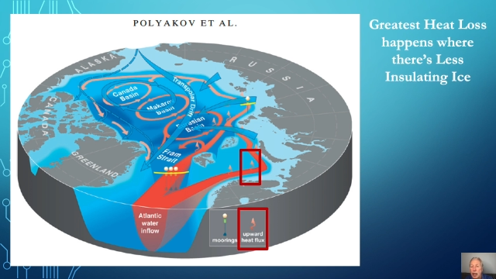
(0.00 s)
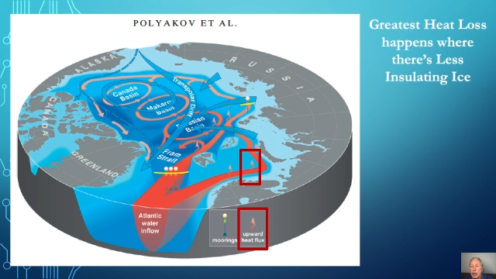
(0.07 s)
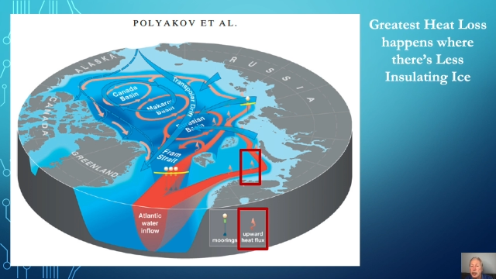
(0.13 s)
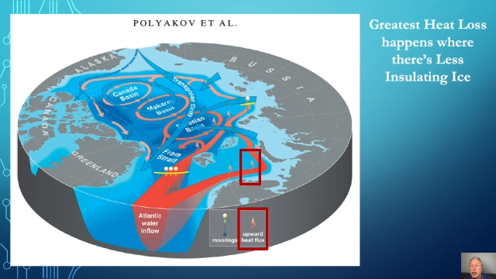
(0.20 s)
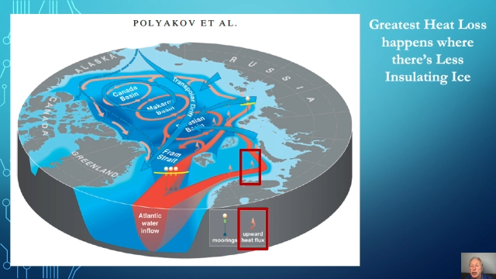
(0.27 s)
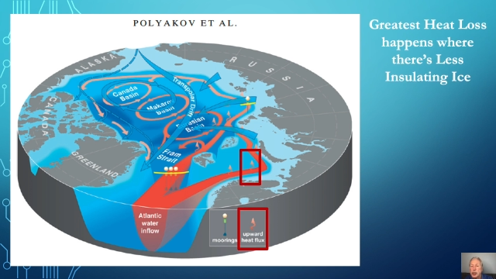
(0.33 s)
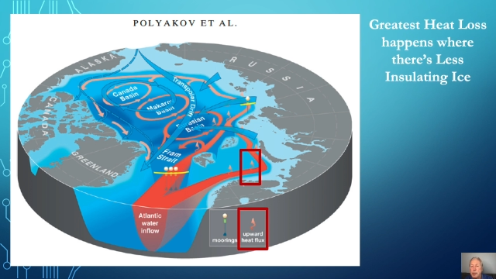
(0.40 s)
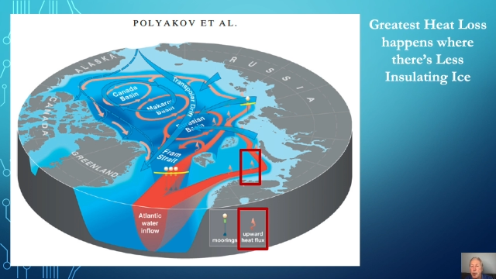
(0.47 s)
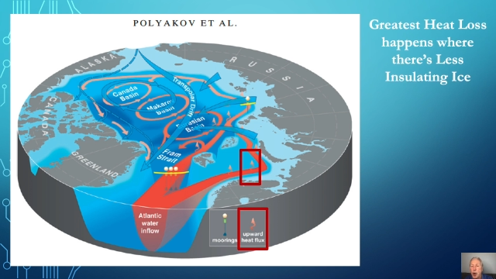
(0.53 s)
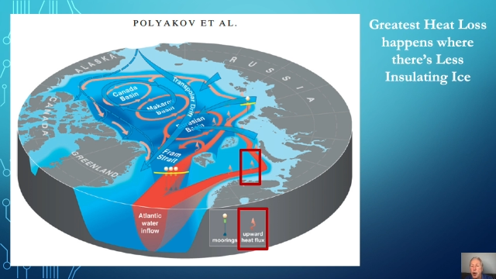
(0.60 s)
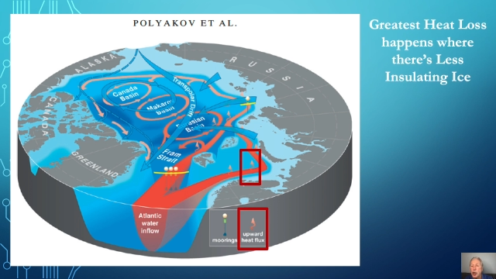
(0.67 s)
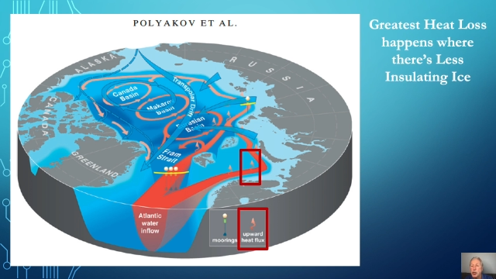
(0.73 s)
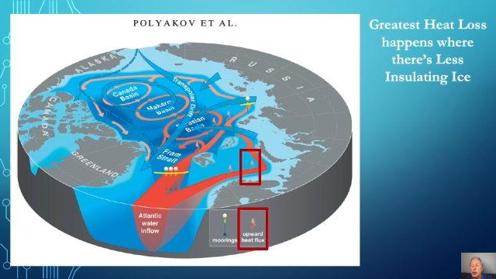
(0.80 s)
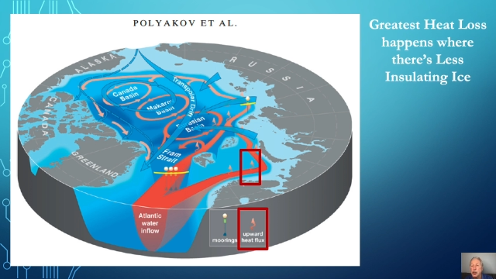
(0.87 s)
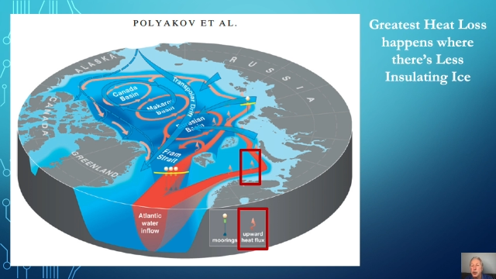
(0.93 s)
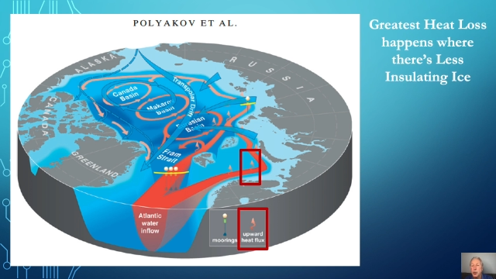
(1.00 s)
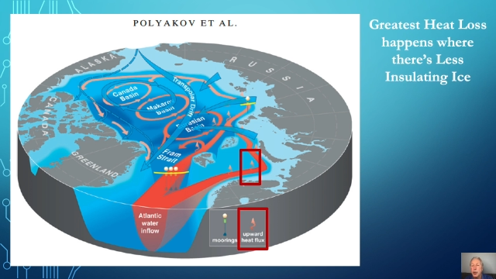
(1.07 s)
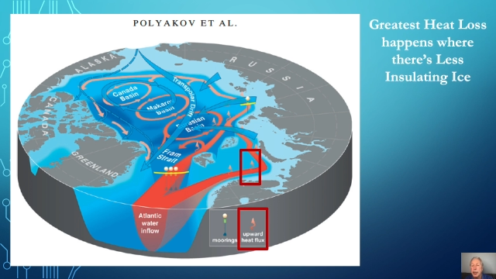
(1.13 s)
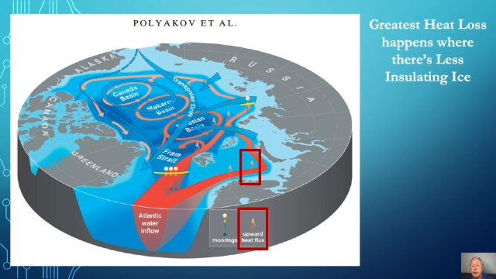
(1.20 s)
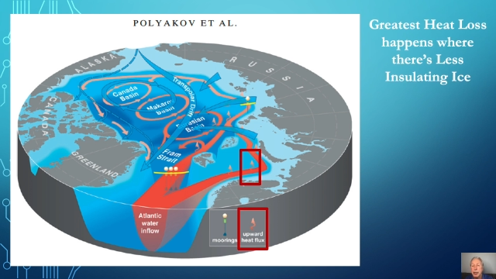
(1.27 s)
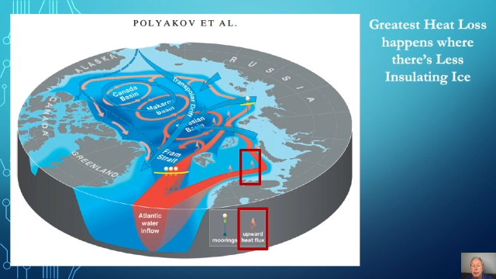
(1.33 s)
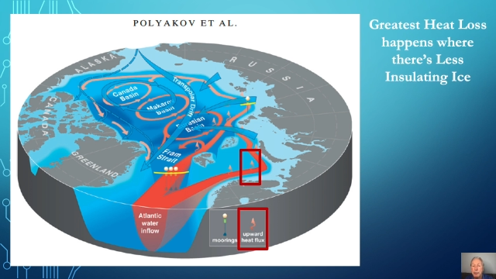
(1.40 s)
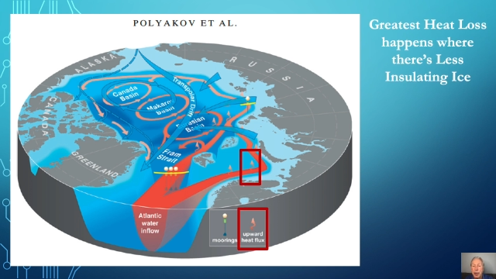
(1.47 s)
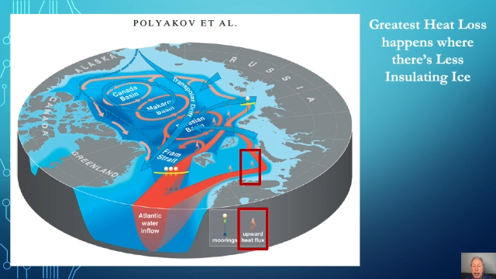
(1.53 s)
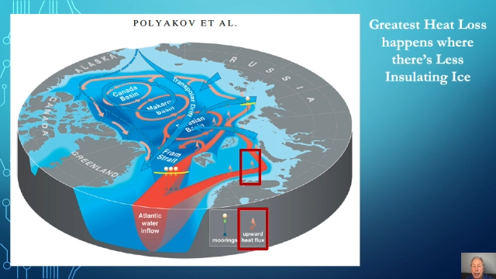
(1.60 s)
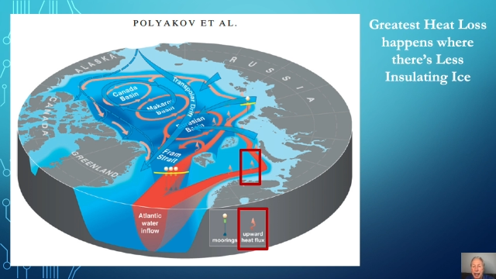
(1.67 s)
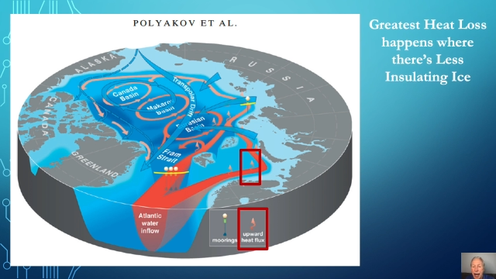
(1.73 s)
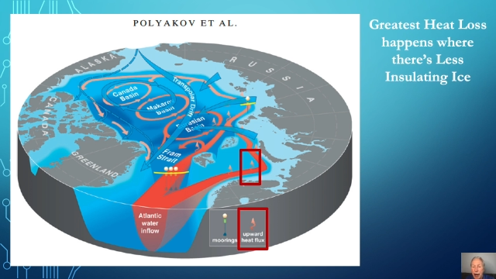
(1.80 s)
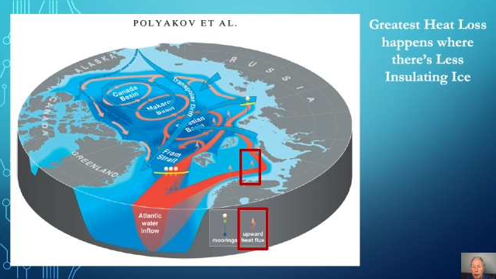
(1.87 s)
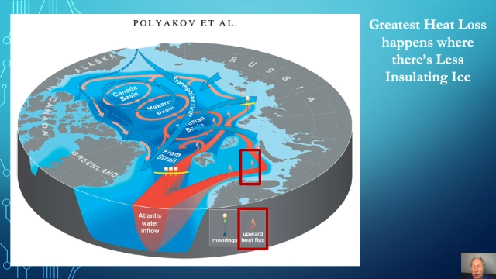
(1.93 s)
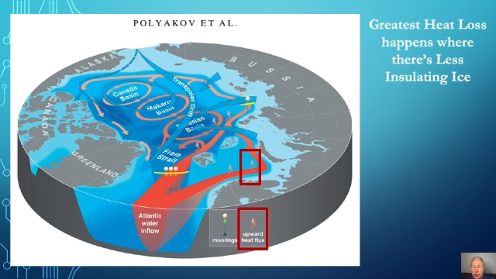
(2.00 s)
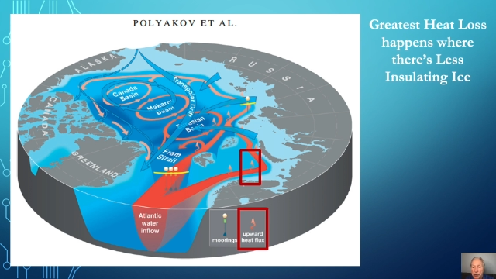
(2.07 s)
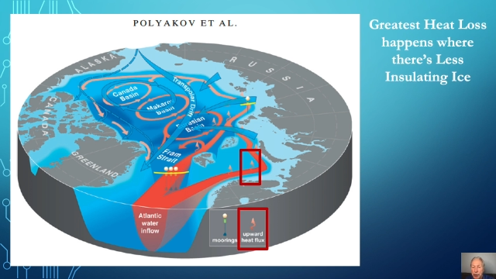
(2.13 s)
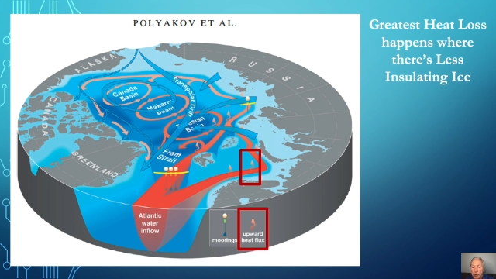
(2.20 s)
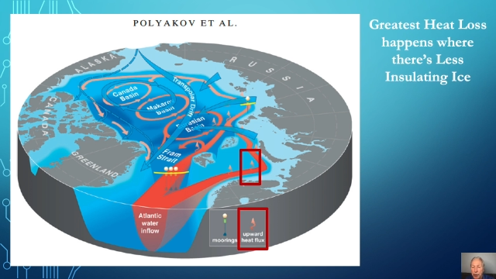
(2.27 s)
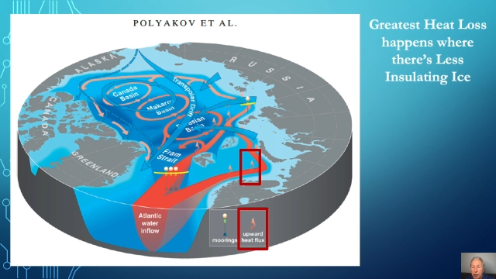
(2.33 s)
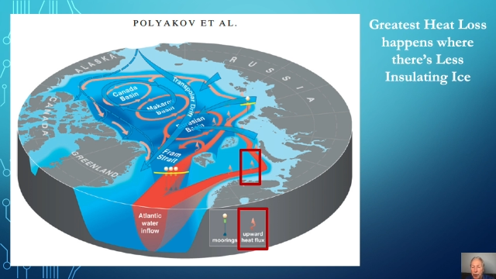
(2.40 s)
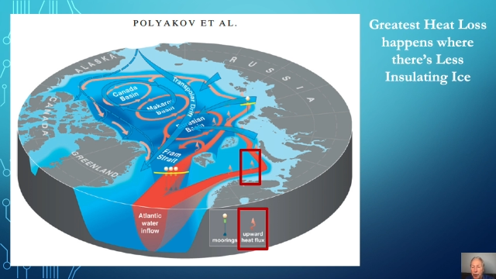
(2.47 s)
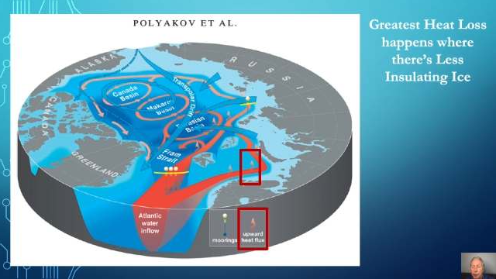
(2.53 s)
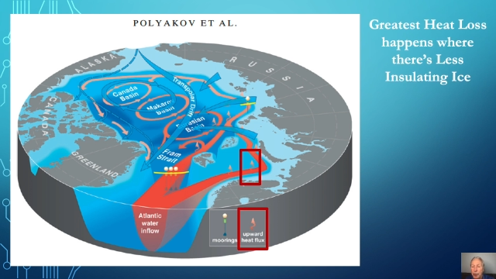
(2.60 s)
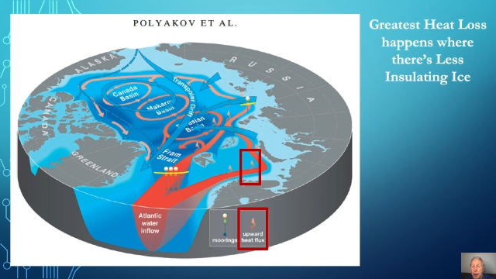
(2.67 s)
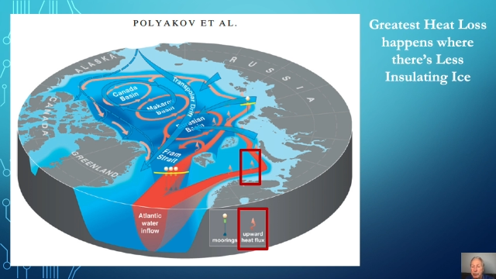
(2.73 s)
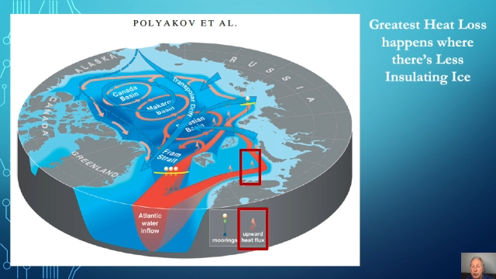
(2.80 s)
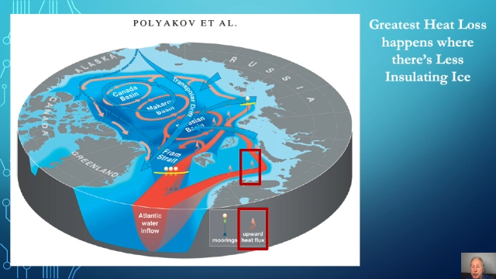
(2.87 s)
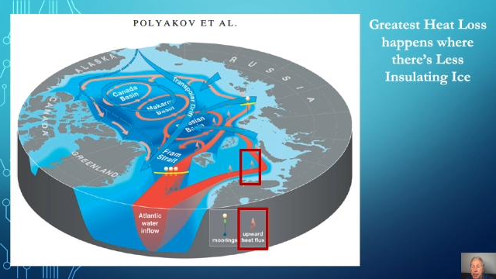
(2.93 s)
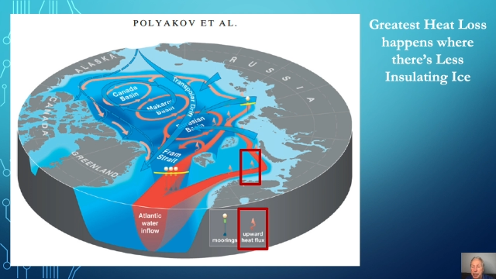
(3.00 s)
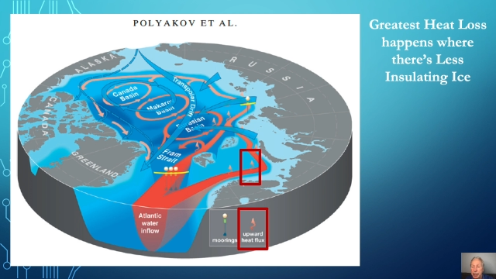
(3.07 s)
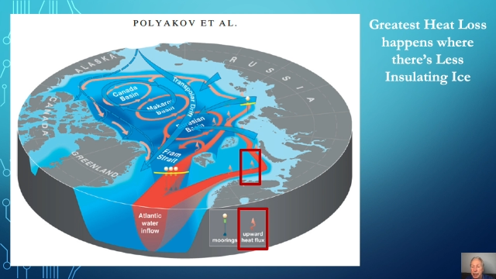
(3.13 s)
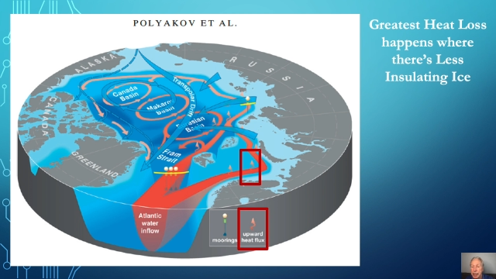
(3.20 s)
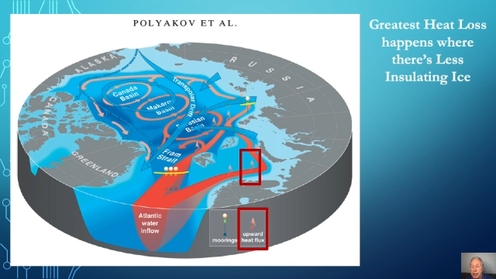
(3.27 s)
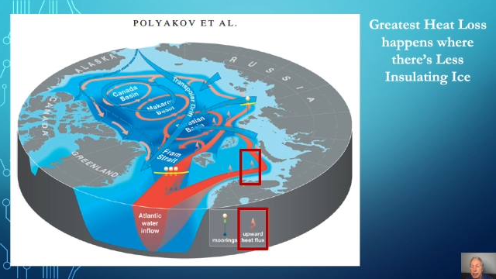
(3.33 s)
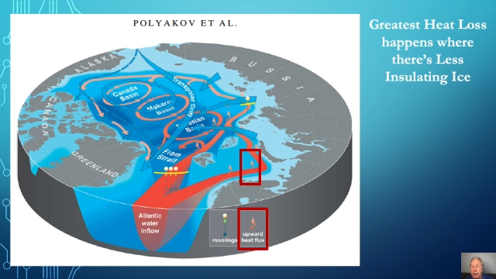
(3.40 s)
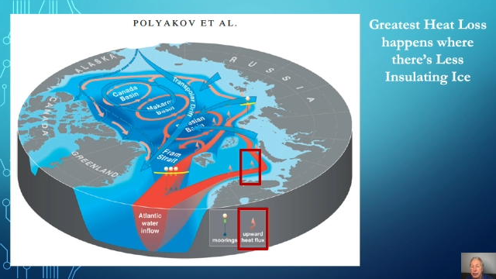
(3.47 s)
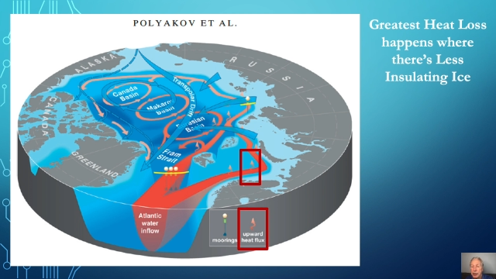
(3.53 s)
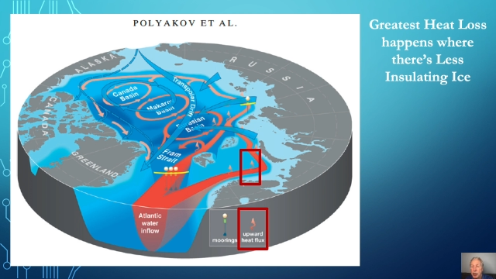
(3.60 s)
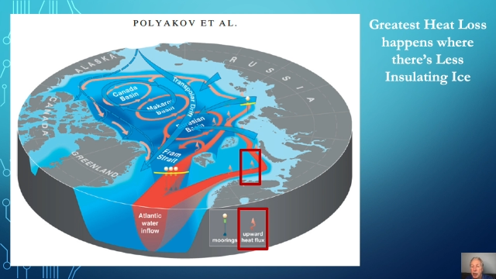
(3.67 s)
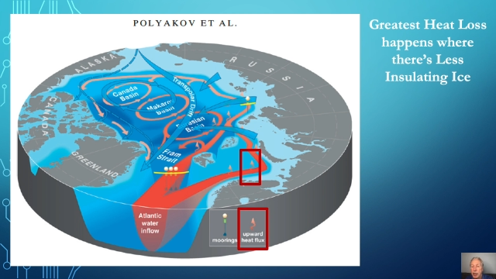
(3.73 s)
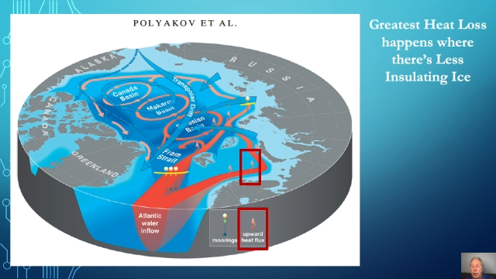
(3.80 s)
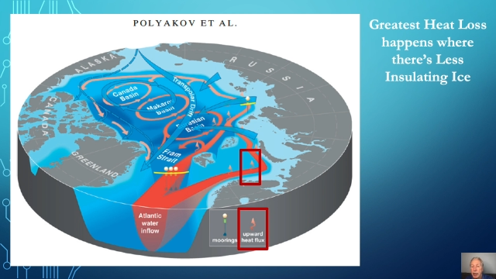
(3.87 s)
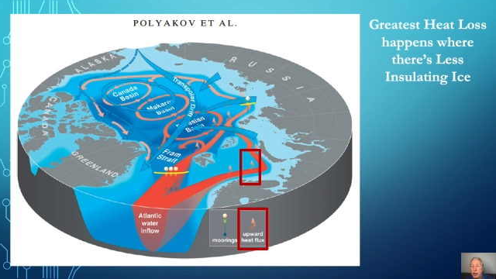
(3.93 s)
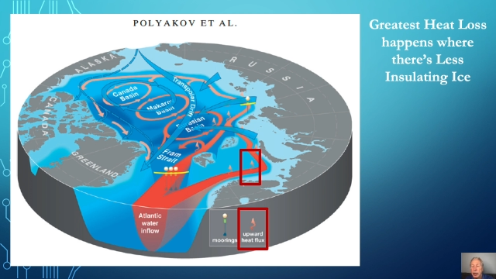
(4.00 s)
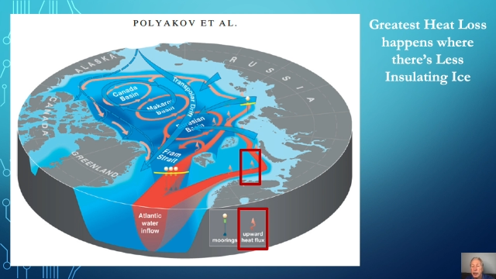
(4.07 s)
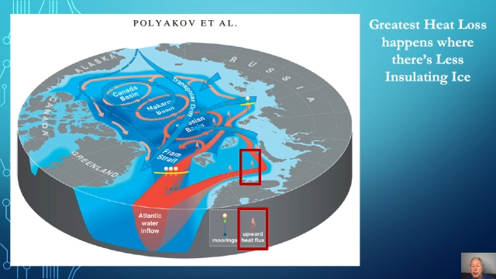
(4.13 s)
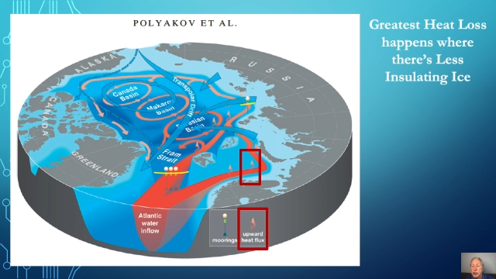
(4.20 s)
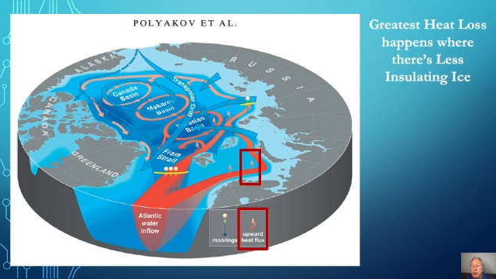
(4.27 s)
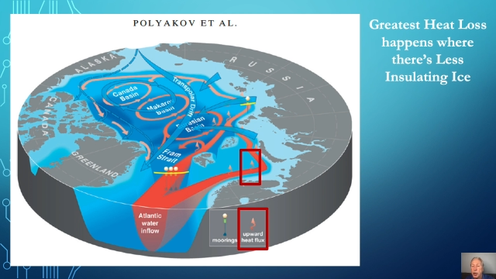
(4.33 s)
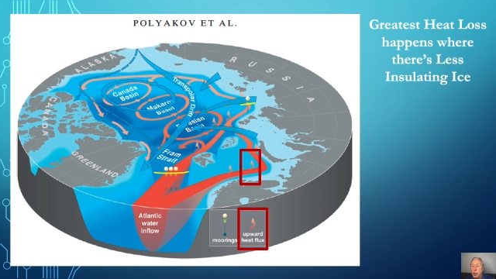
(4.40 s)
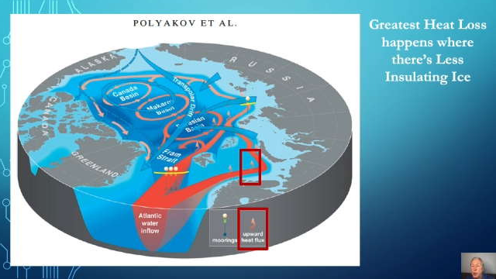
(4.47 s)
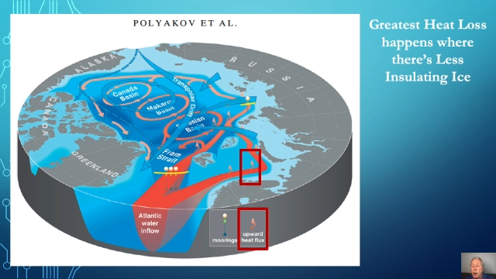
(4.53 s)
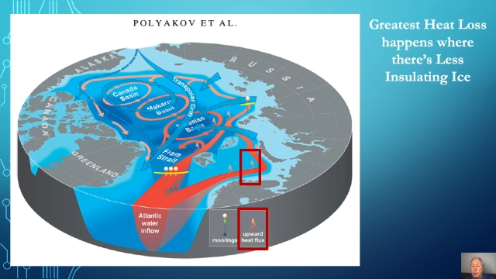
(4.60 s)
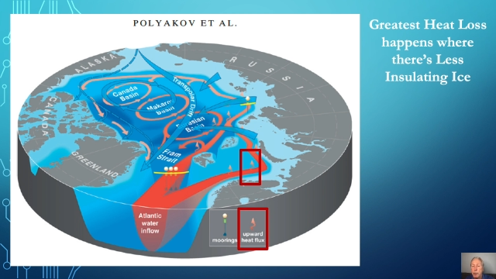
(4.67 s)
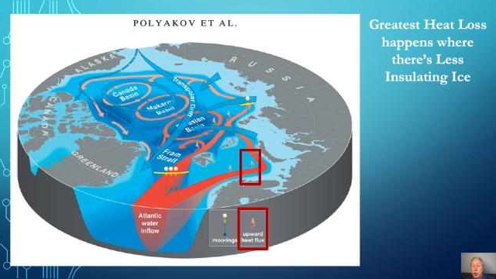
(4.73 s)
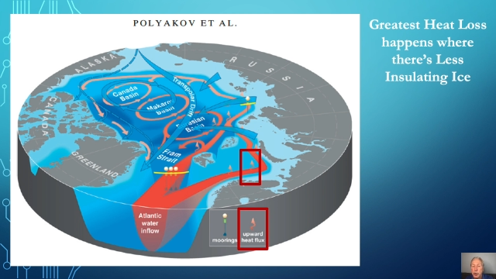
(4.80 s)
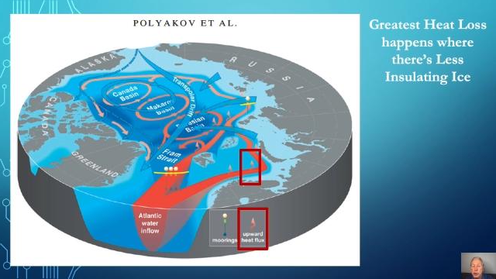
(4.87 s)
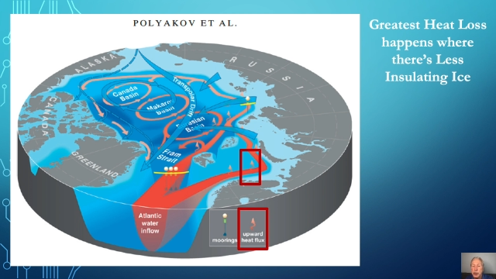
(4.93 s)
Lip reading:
No face is visible, so there are no lips to read.